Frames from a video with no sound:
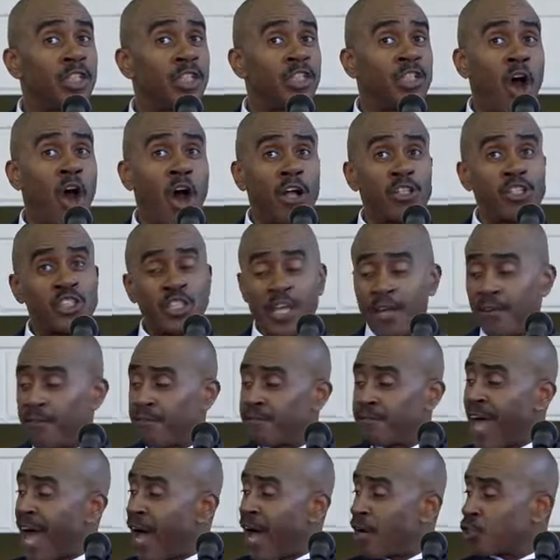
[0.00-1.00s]
God
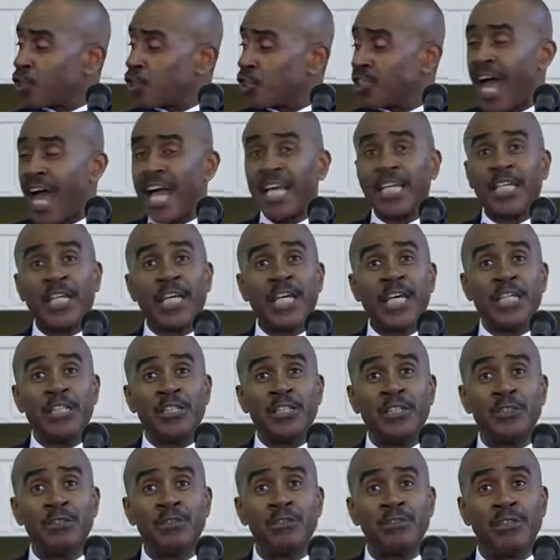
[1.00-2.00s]
said, thou shalt not
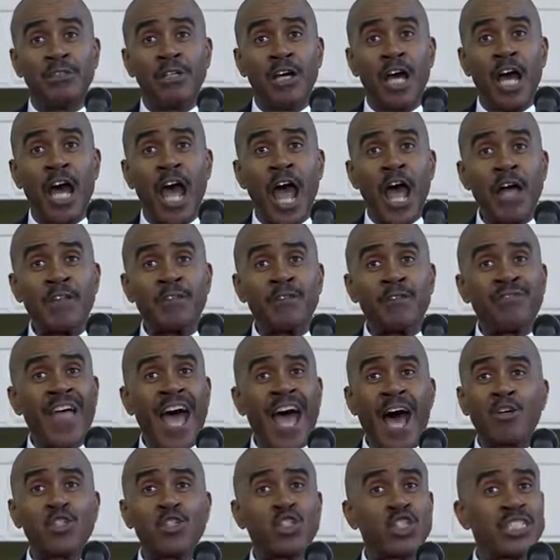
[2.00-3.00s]
kill,
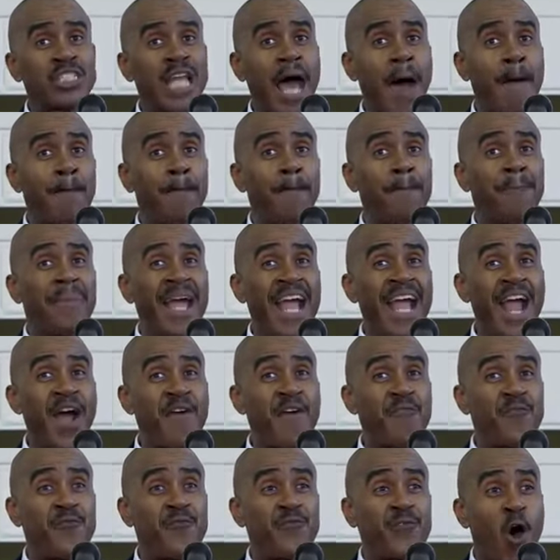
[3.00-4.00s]
thou shalt not
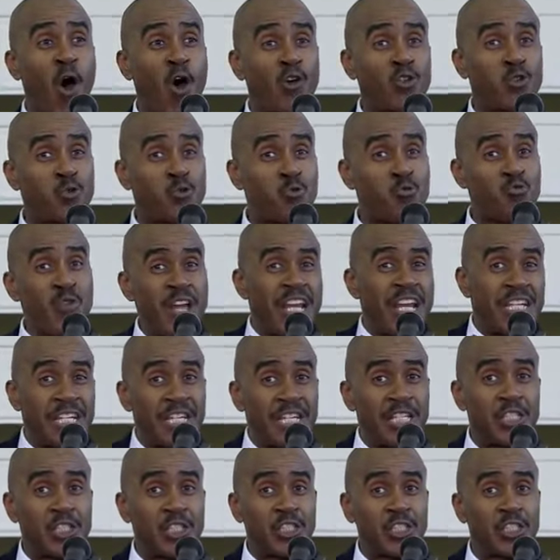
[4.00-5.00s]
bear false
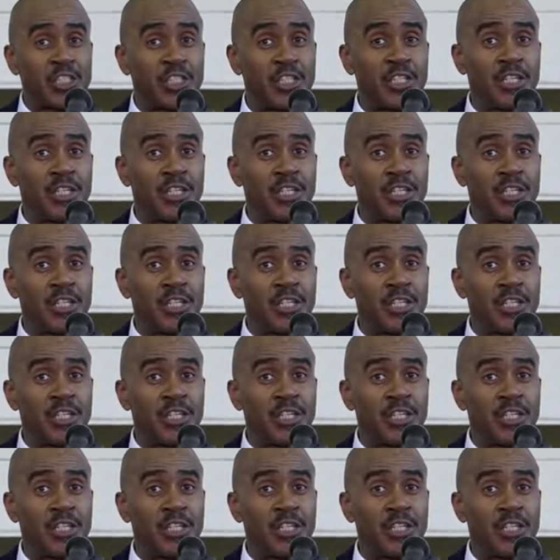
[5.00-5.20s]
witness.